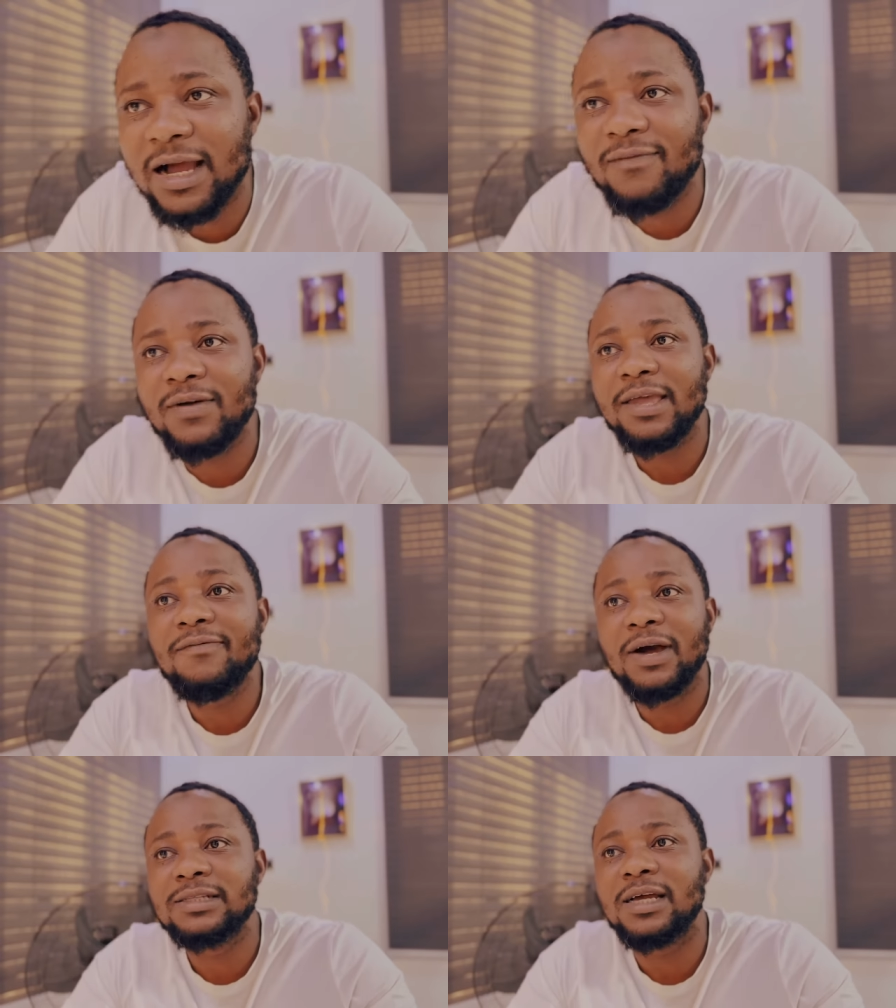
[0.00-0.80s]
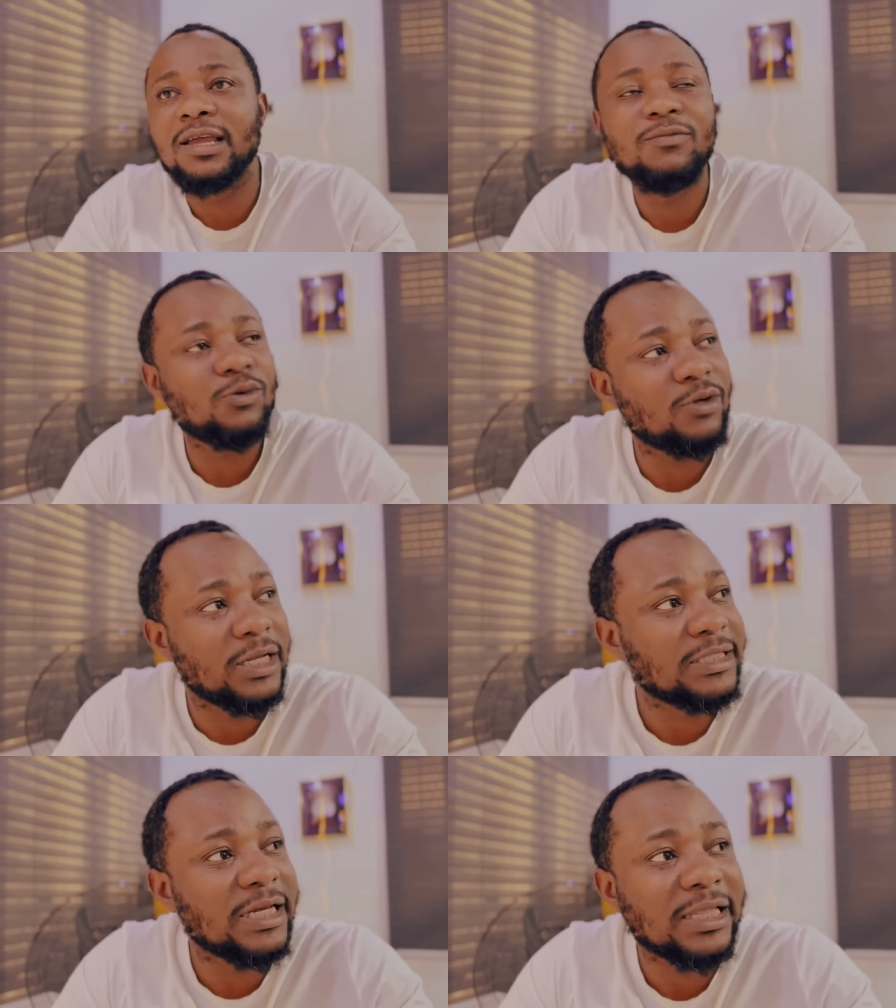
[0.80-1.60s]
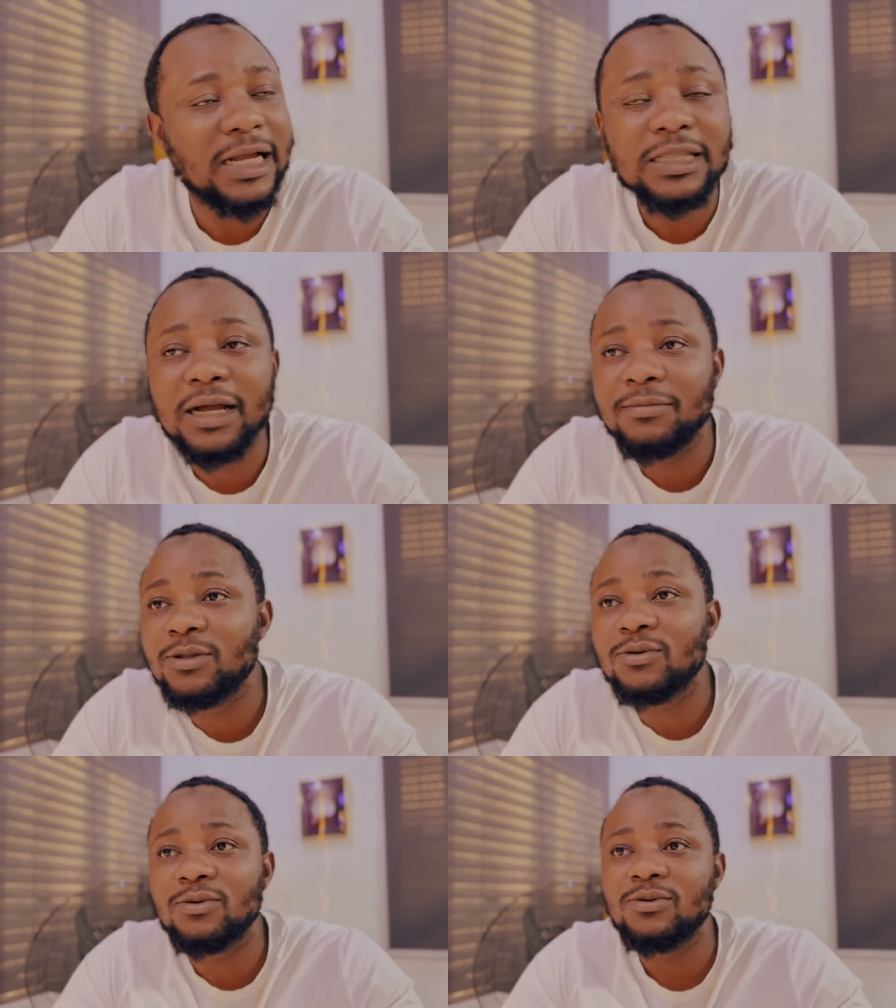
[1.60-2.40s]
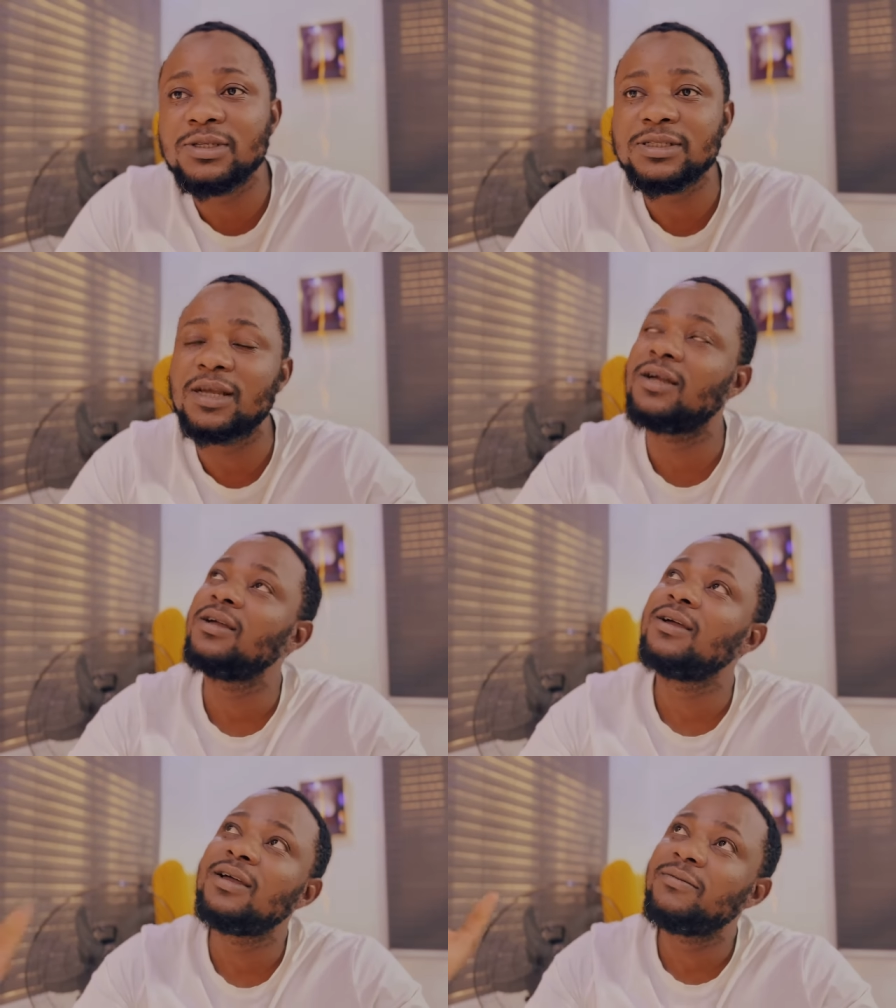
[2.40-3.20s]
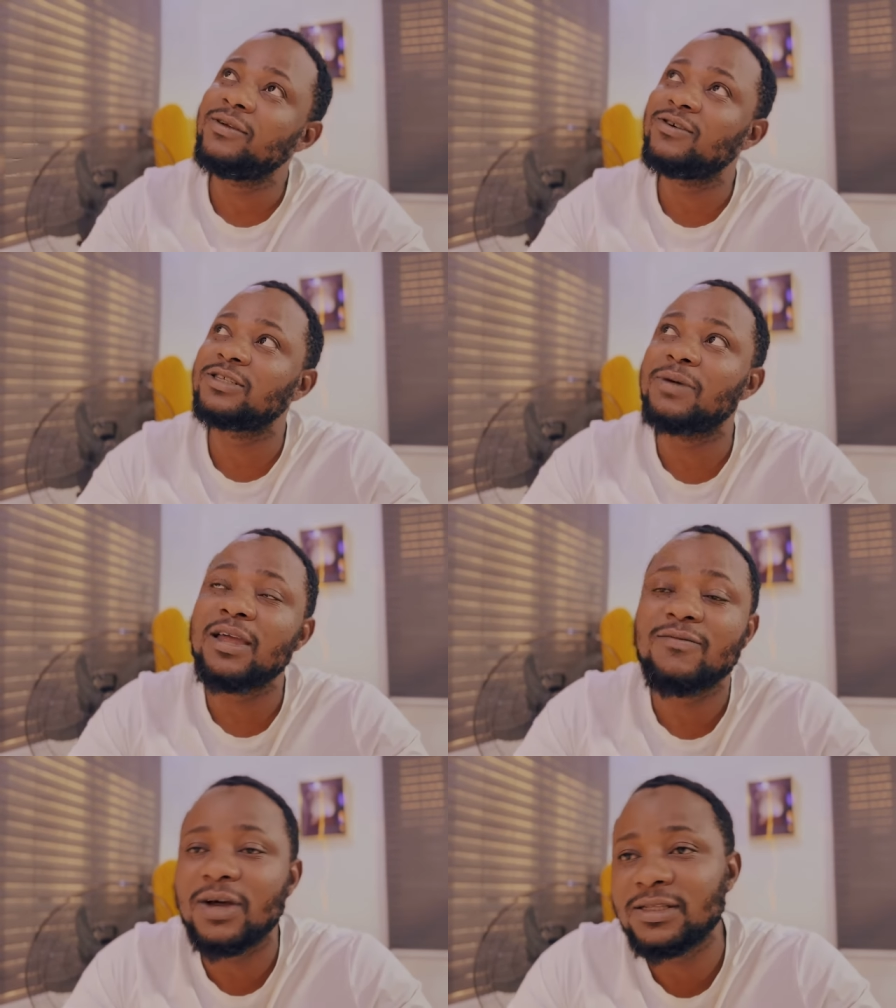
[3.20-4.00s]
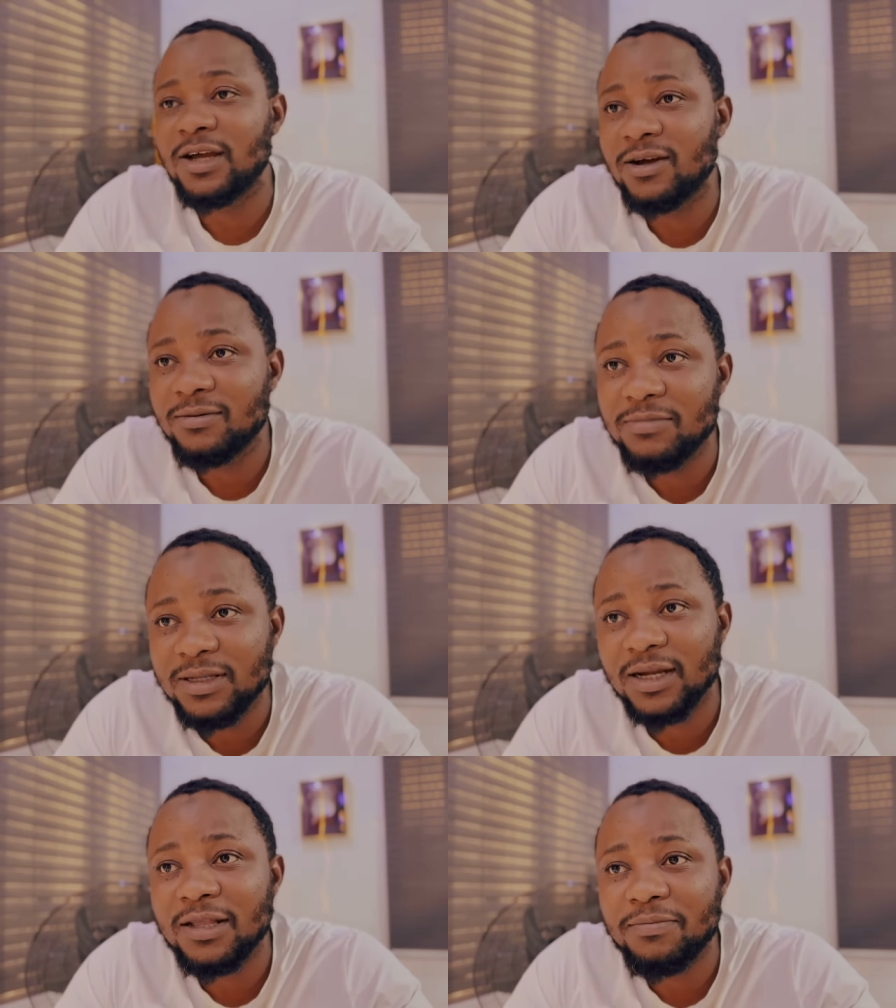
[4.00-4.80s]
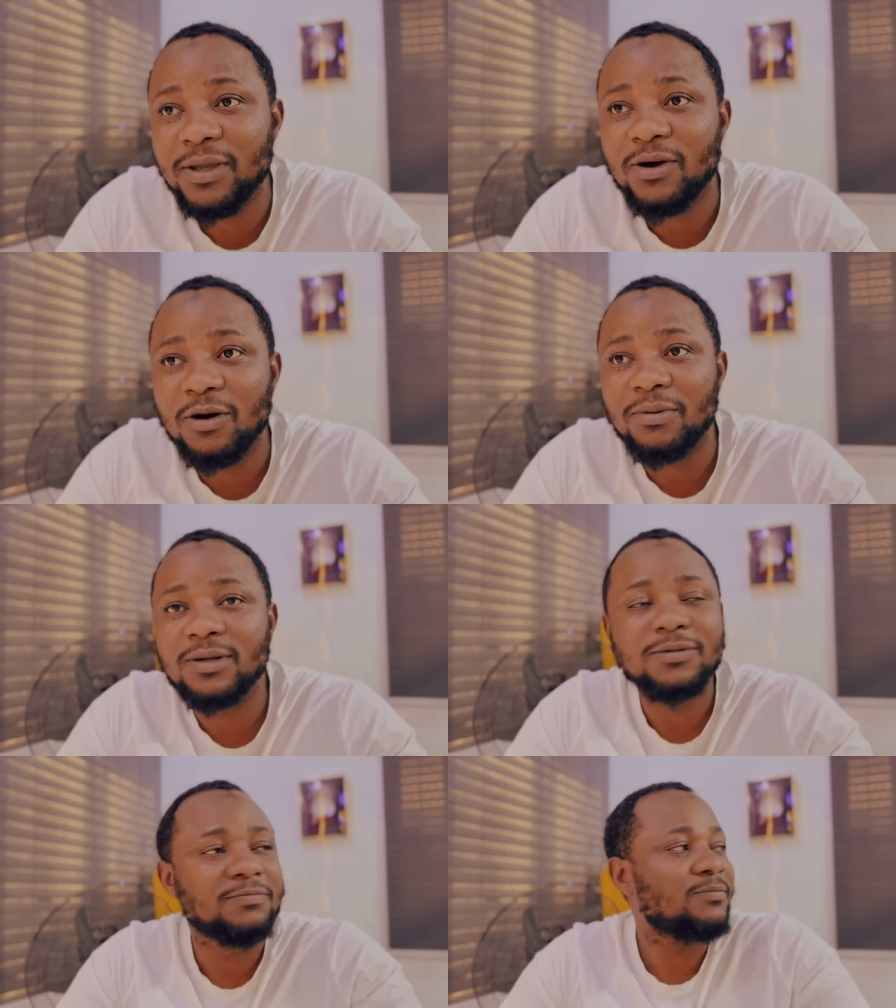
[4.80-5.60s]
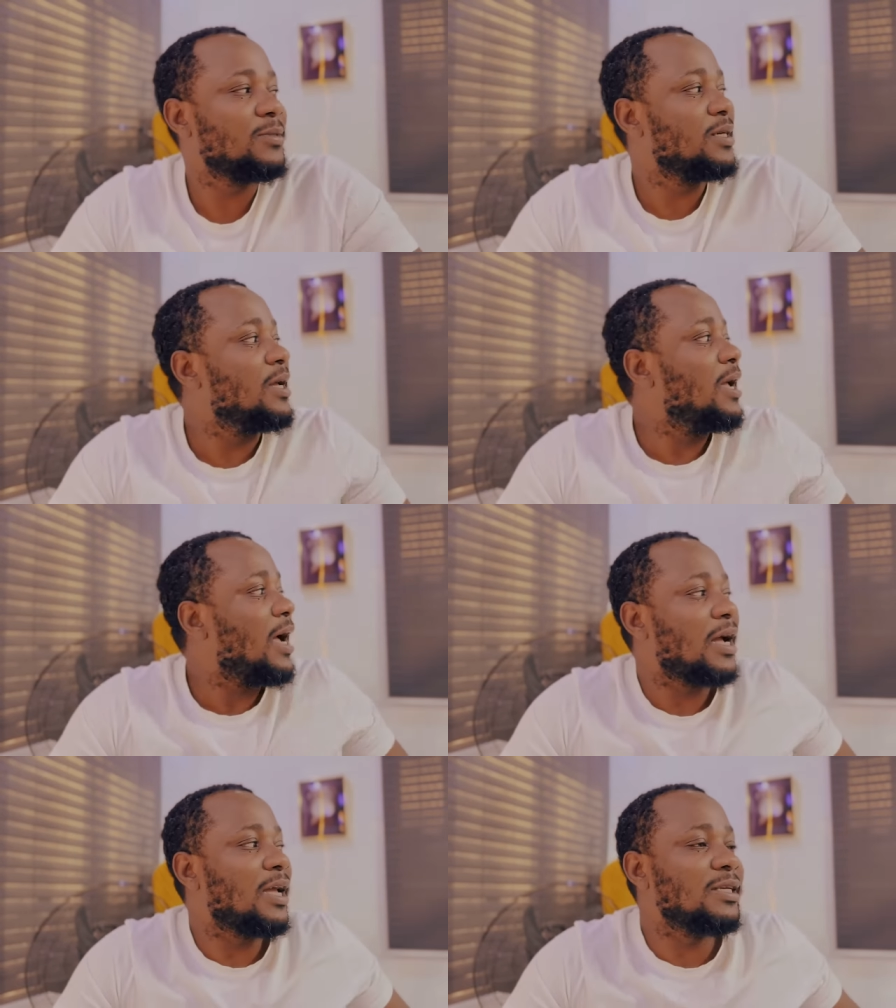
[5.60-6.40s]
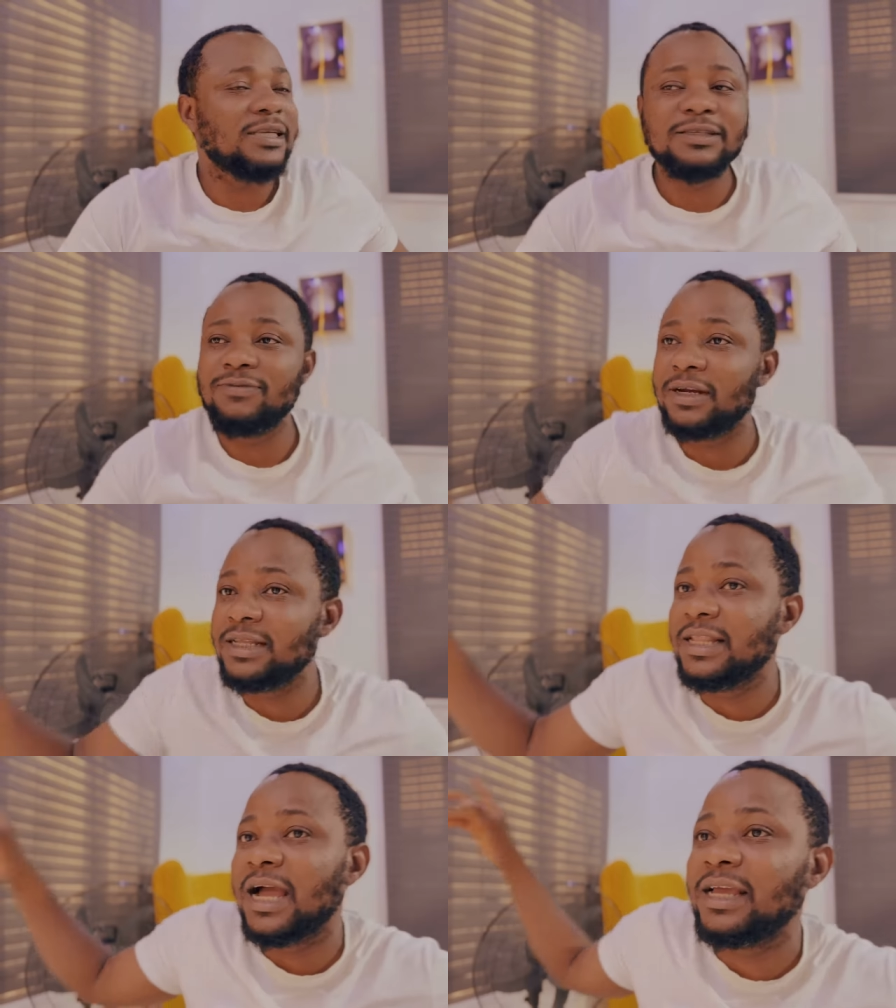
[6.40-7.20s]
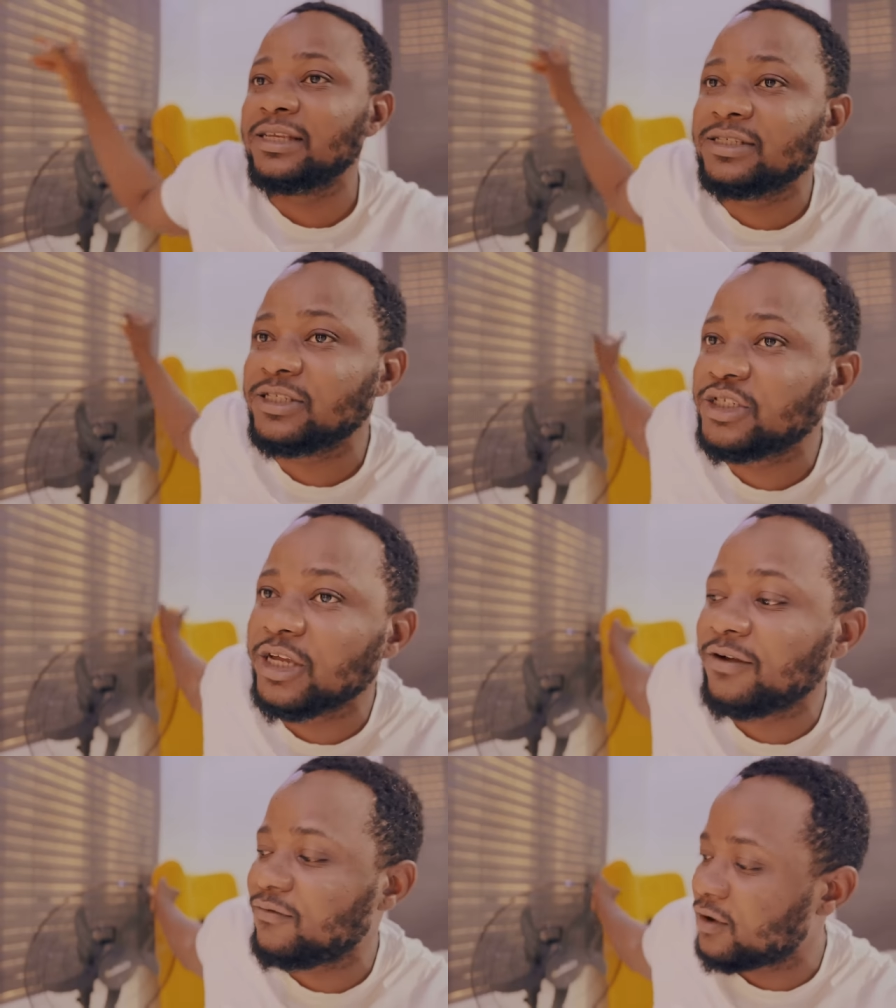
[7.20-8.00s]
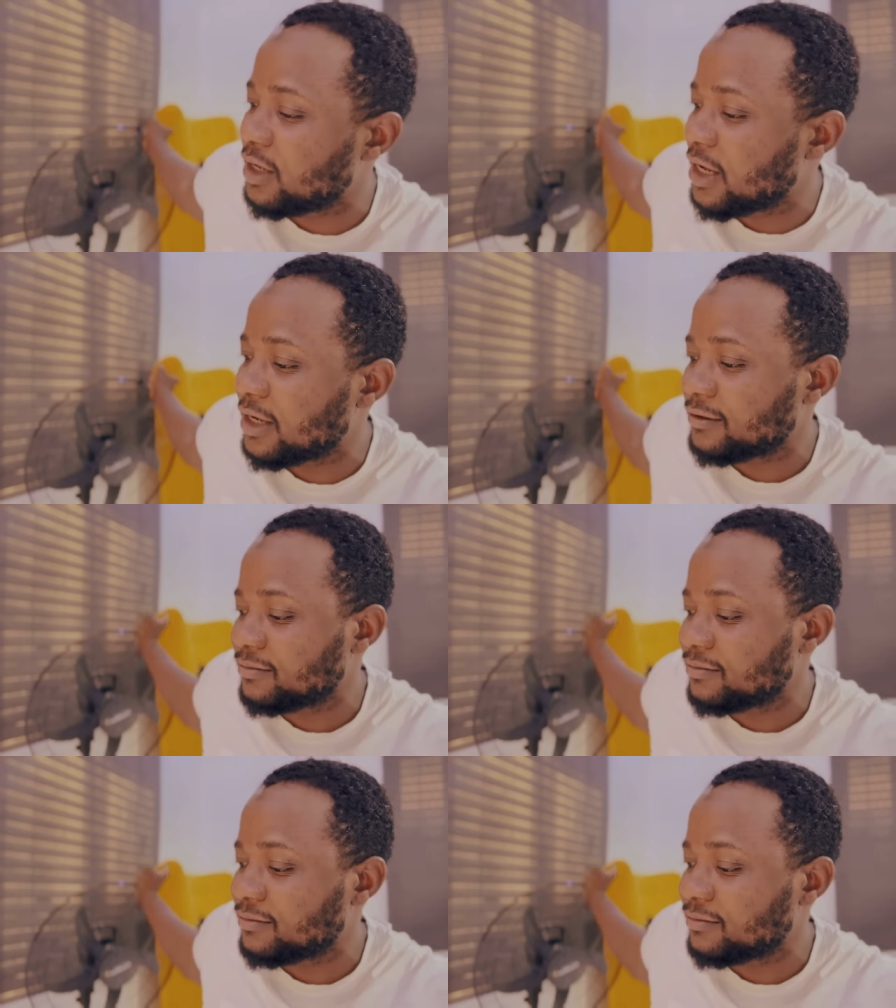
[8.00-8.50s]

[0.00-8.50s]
I have my inverter. Even though they take light, now me no go notice them because my inverter immediately pick up. I get this very nice chair for here.